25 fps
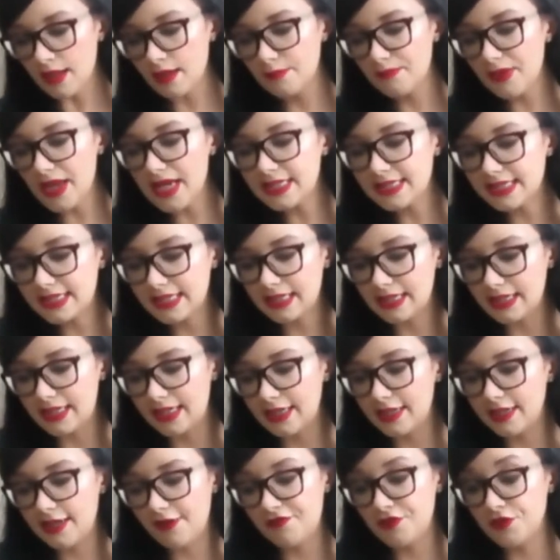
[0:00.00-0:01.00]

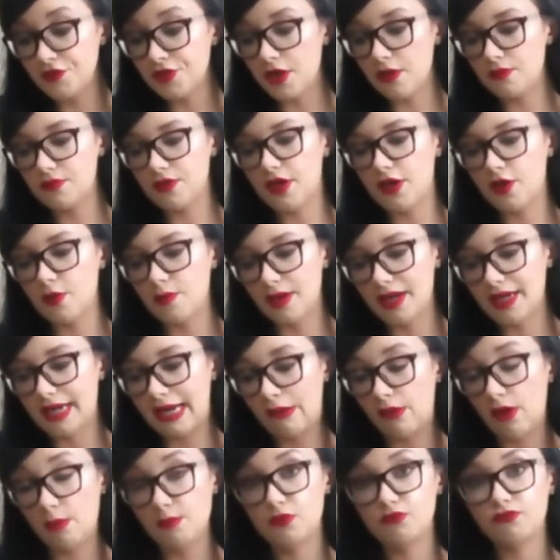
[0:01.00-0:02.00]
basically, if you don't know by
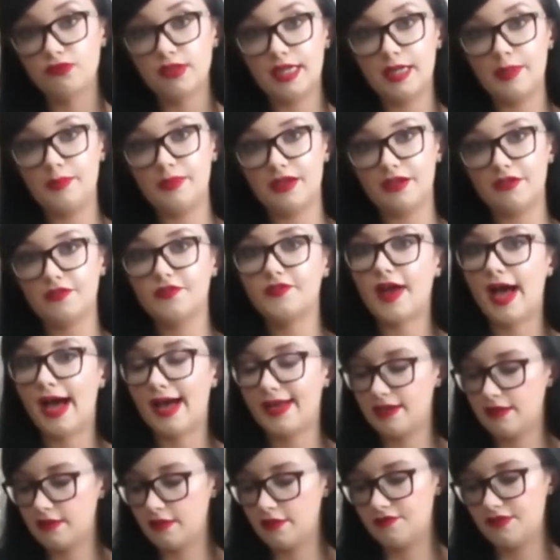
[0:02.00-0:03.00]
now, I'm a really big
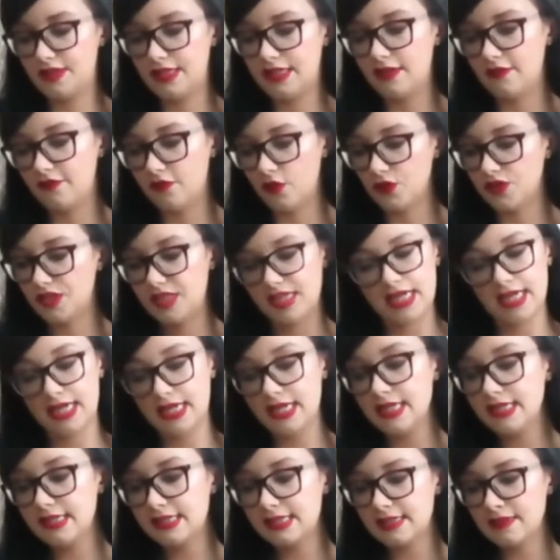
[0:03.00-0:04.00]
fan of Dita Von
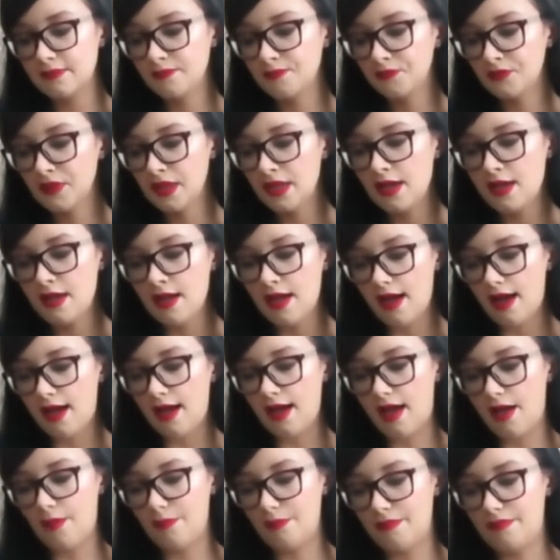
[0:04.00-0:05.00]
Teese.
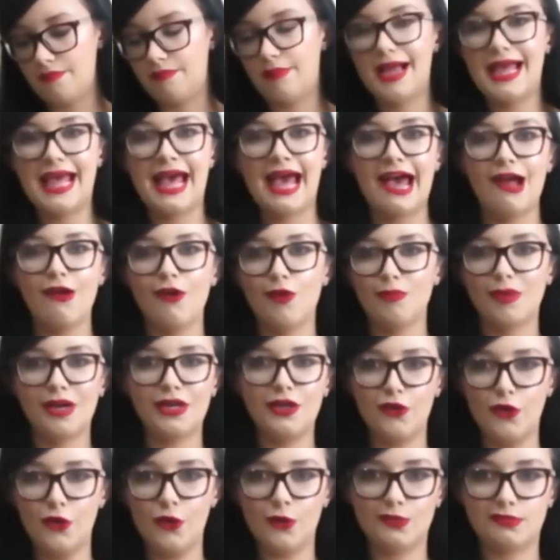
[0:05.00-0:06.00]
My hair and my
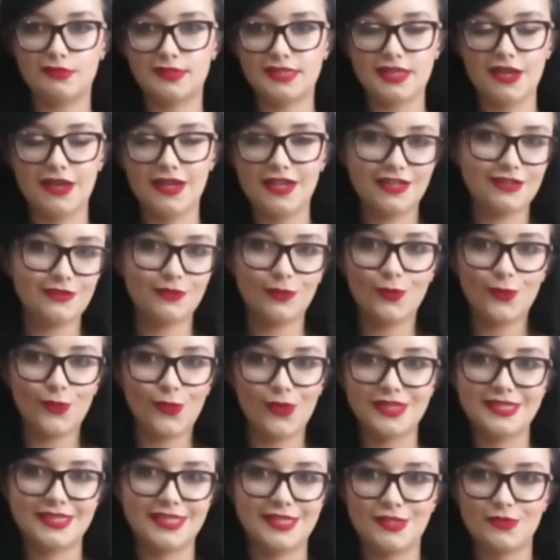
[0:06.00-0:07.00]
look was like
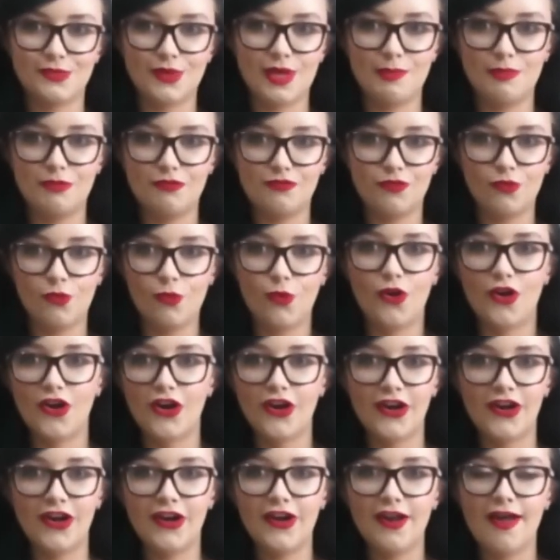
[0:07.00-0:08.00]
always this way before
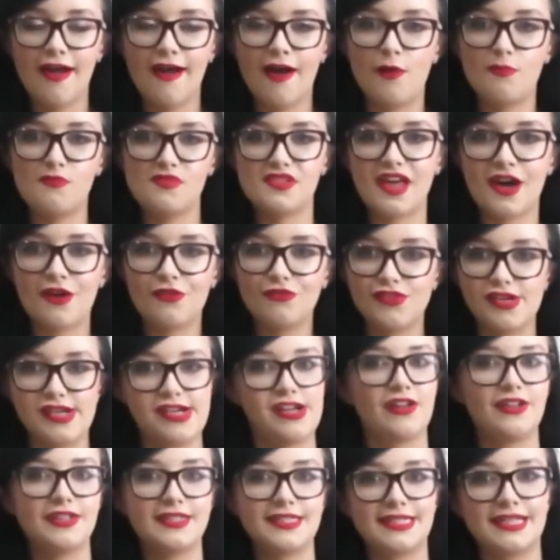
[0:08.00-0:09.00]
her, without
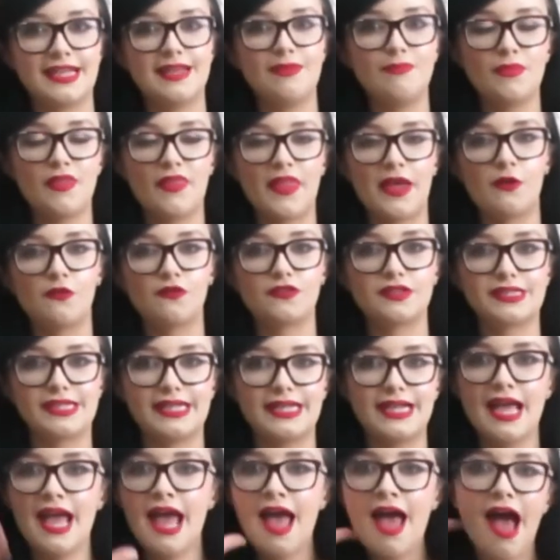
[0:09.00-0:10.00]
realising, but then
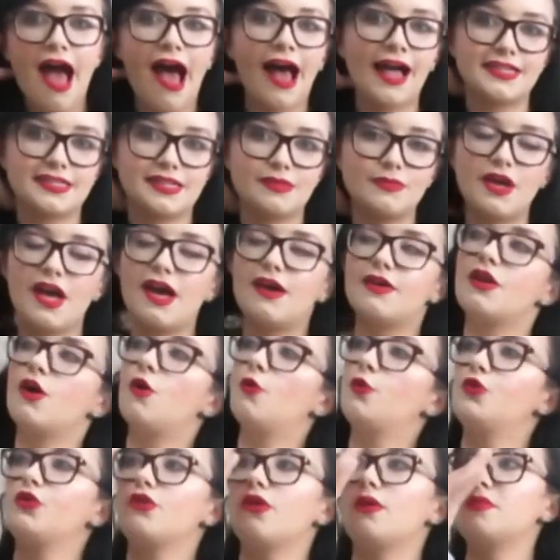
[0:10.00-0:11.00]
obviously as I'm getting
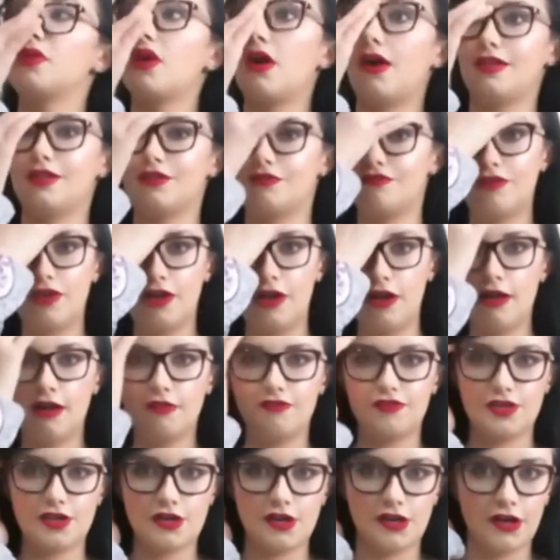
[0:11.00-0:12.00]
older I'm kind of
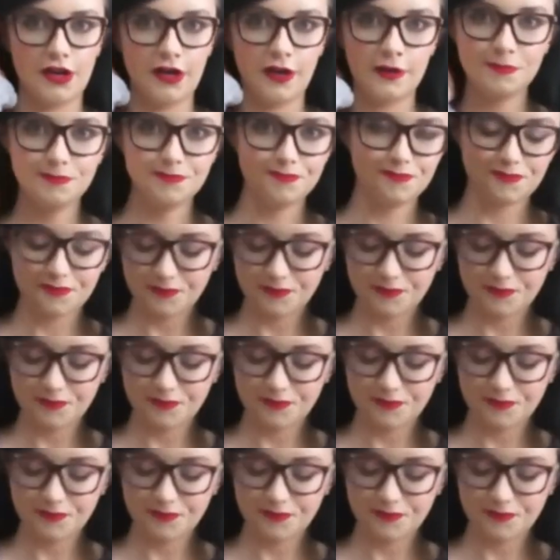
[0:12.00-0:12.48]
loving her.